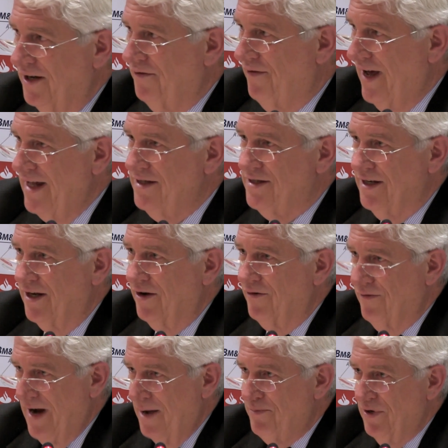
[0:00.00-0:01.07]
are
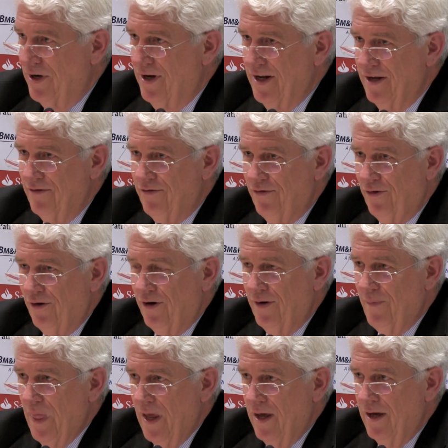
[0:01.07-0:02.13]
advancing rapidly
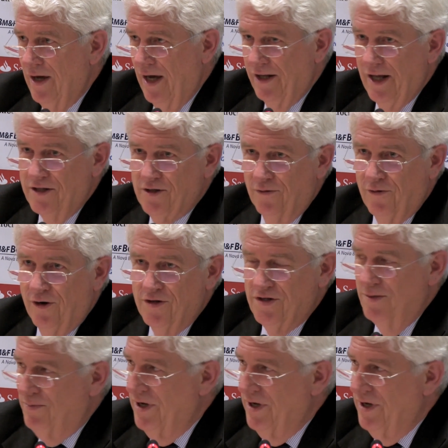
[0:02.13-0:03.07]
and that's of course